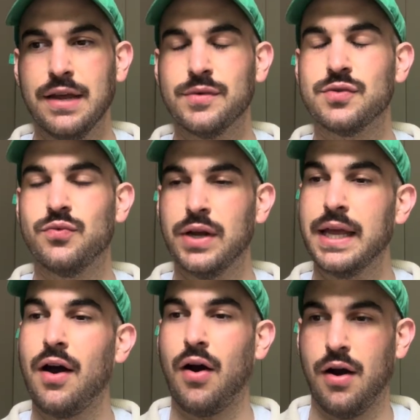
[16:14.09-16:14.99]
It was really
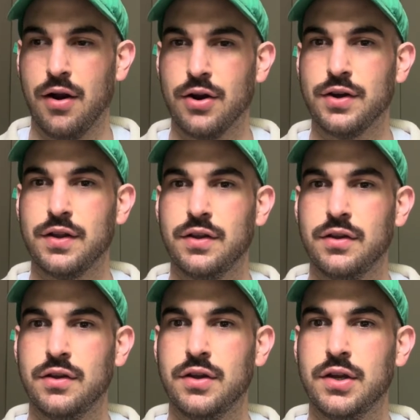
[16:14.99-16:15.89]
hard
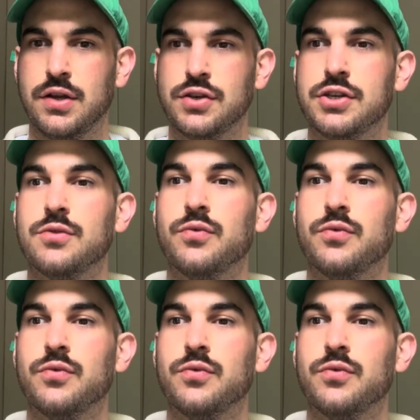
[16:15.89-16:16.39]
to